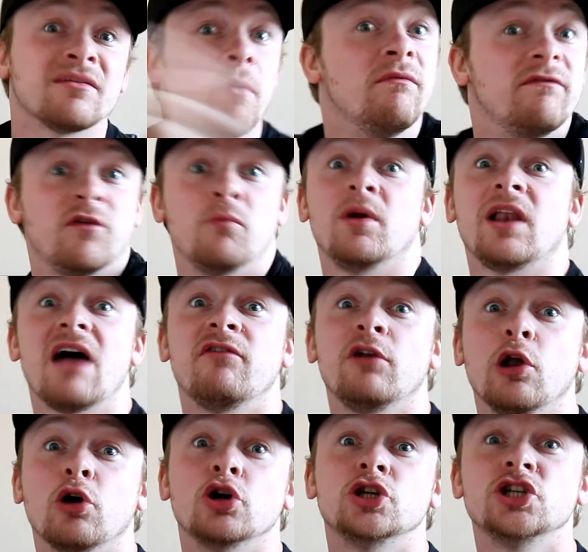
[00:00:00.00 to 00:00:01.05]
month and we'll have a
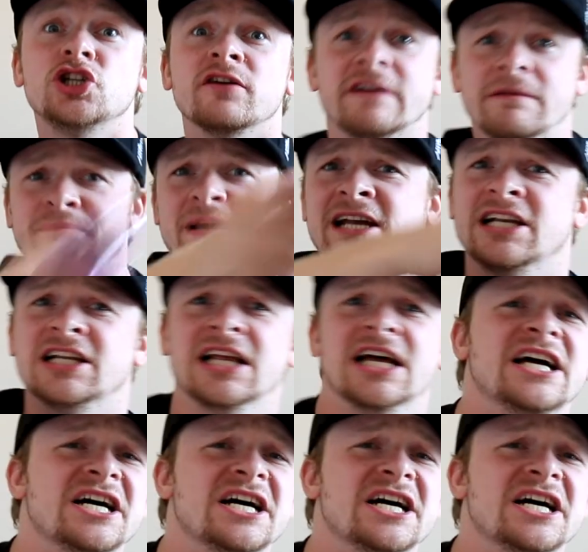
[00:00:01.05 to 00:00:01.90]
look at another pedal.